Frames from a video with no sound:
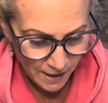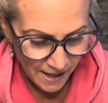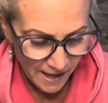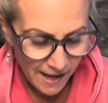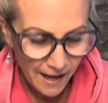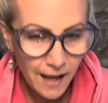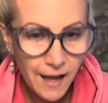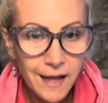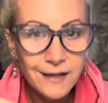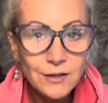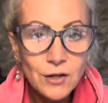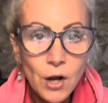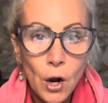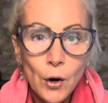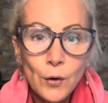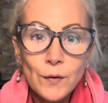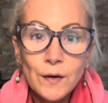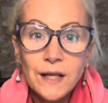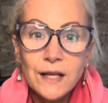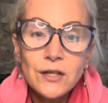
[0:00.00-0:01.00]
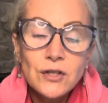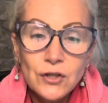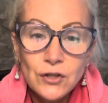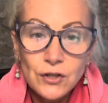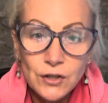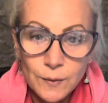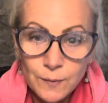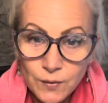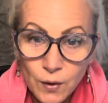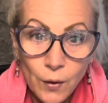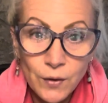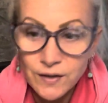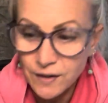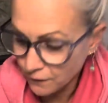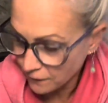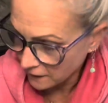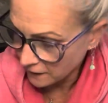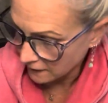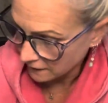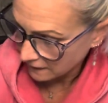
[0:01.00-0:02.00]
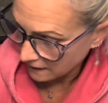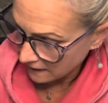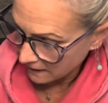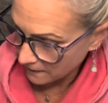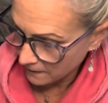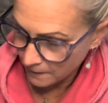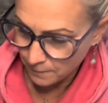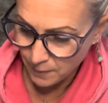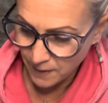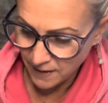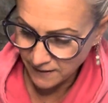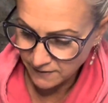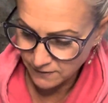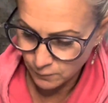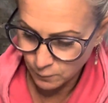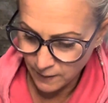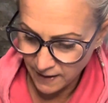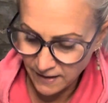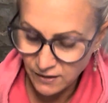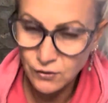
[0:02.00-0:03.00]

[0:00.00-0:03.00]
And our relationships are definitely the best way